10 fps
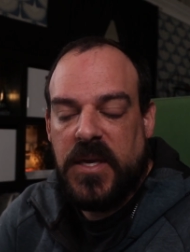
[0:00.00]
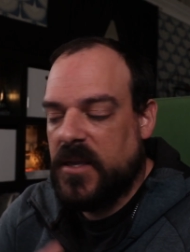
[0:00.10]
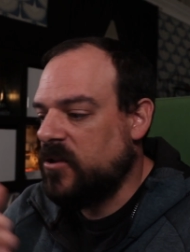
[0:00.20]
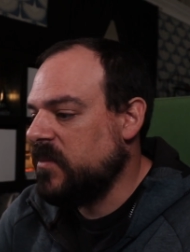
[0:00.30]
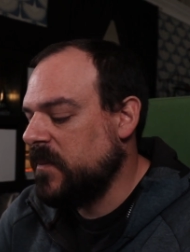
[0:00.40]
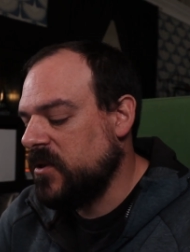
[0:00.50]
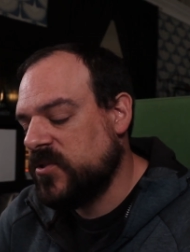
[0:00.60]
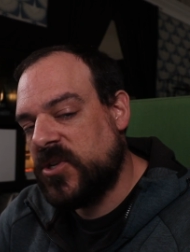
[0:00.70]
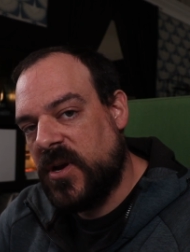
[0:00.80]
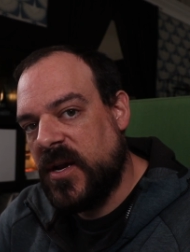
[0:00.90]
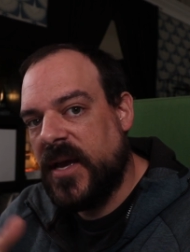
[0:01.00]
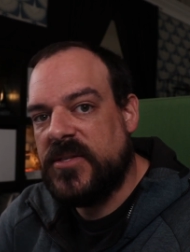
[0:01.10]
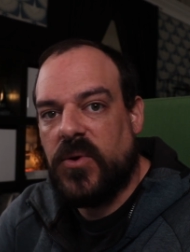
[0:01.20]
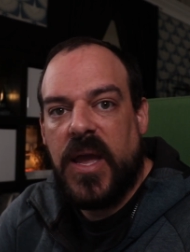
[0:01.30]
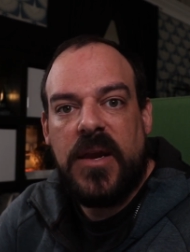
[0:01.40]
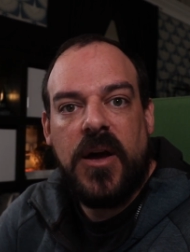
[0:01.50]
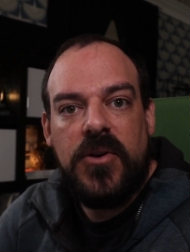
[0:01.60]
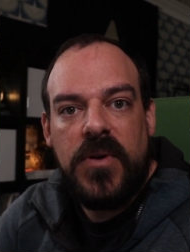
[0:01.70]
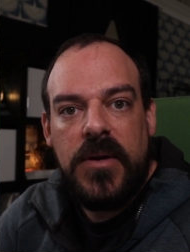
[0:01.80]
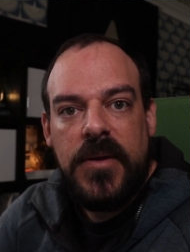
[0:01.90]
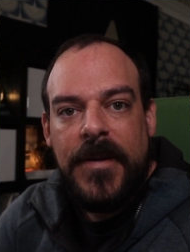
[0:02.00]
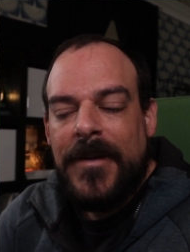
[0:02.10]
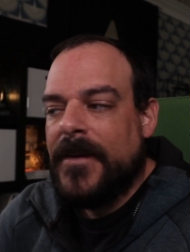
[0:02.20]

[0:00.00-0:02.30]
You know, maybe you'll start at ISO 800.